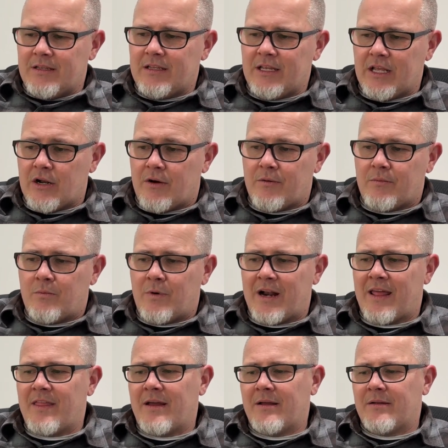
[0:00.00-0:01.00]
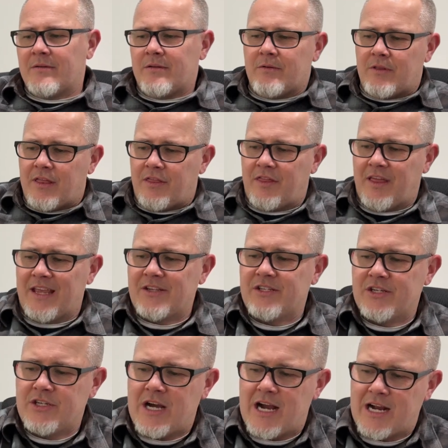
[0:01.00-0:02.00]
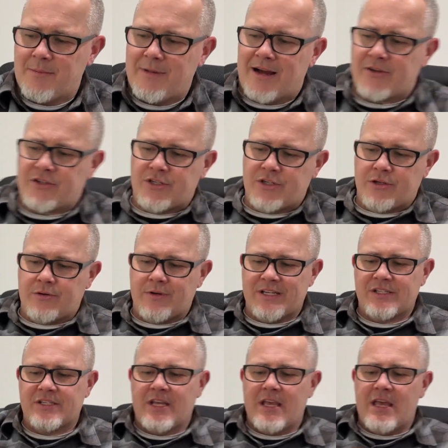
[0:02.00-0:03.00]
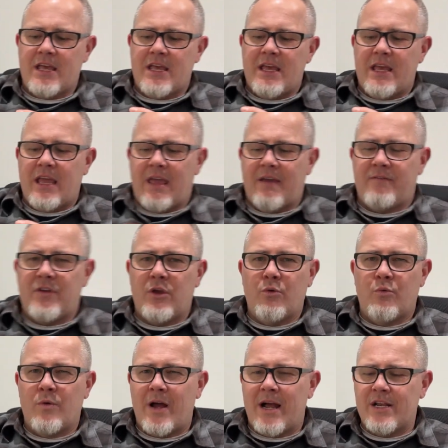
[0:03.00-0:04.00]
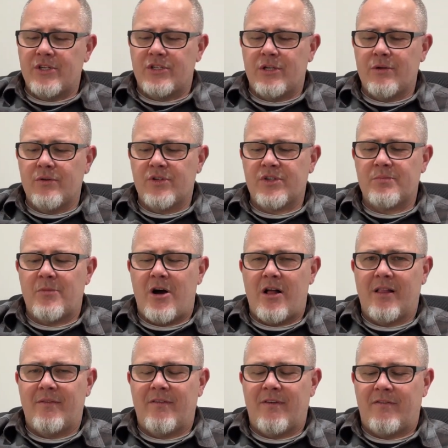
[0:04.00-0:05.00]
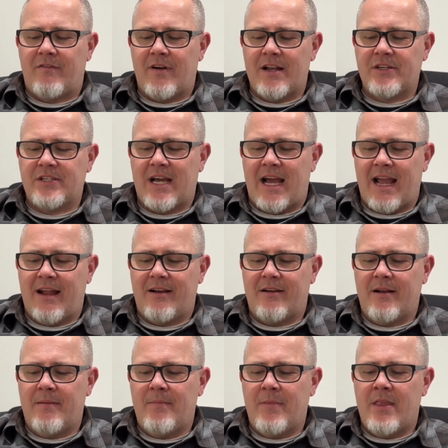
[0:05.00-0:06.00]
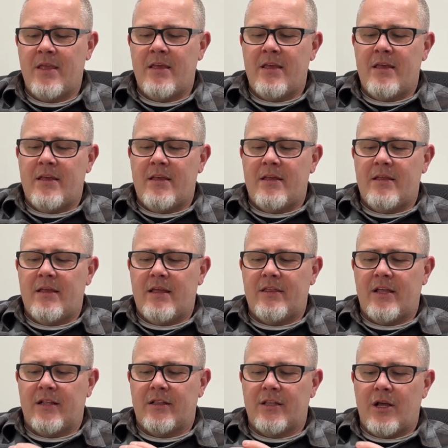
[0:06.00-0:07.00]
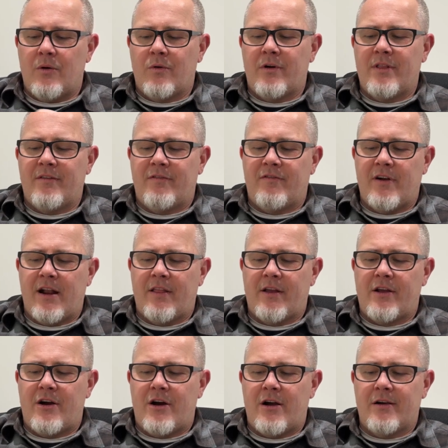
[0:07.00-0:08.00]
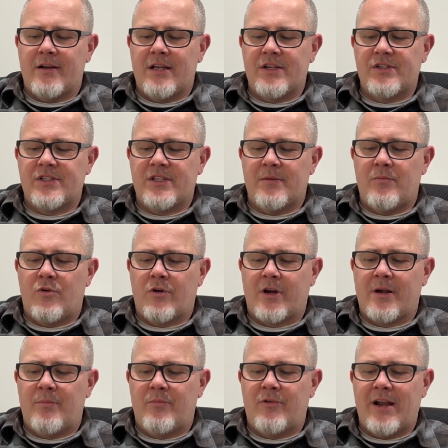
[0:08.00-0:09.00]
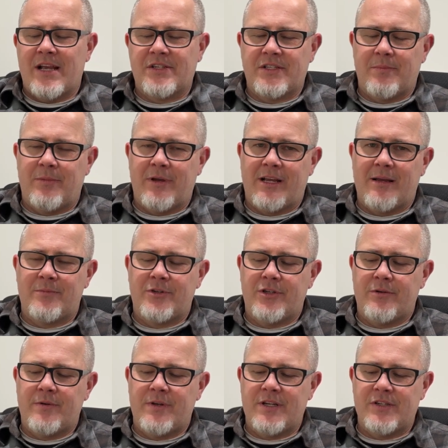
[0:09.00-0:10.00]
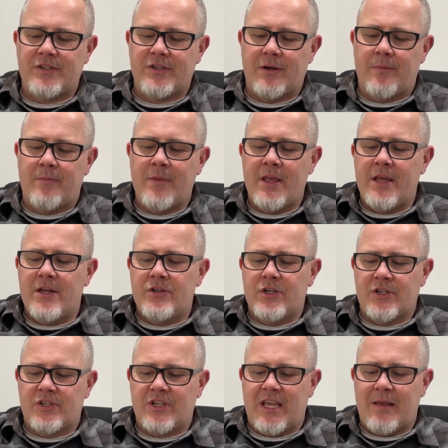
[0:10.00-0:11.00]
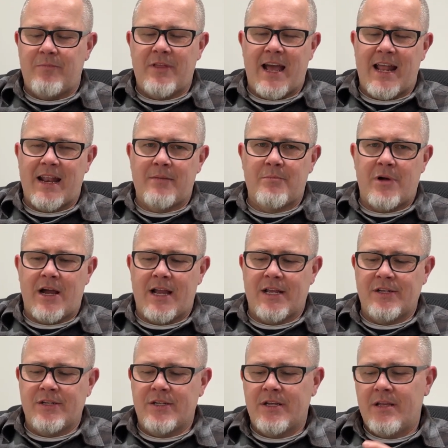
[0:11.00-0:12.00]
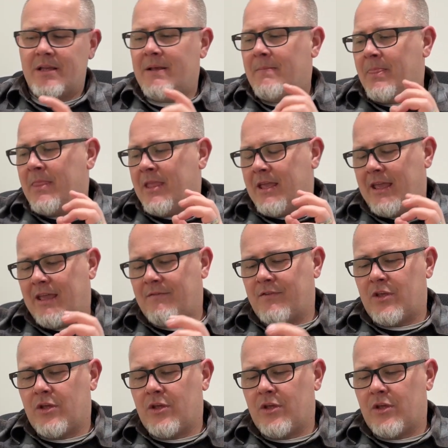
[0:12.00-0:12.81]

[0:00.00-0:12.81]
you know, one of the things to talk about too is if you run too small of a front tire, the lower the front of the car is, the more compressed the pickup shoe is. So just keep that in mind. If